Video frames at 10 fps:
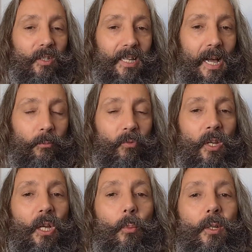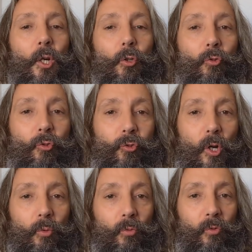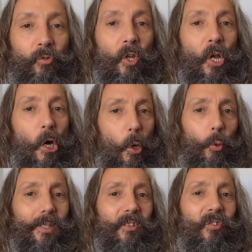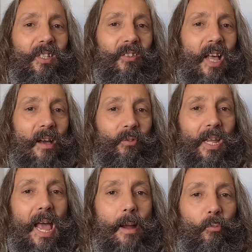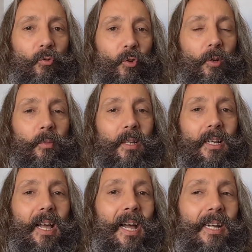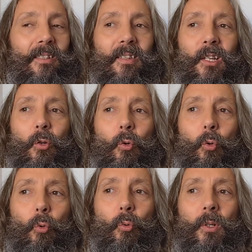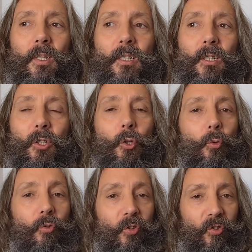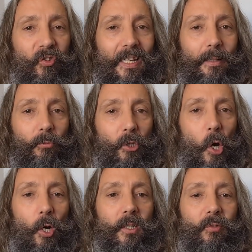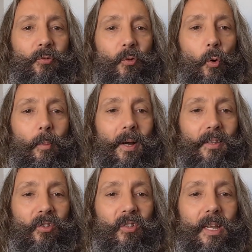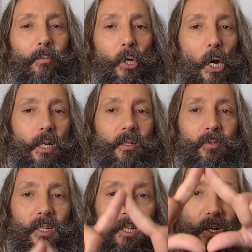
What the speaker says: cams, we got drones. All these things have cameras on them, and they all use the same kind of format, the same kind of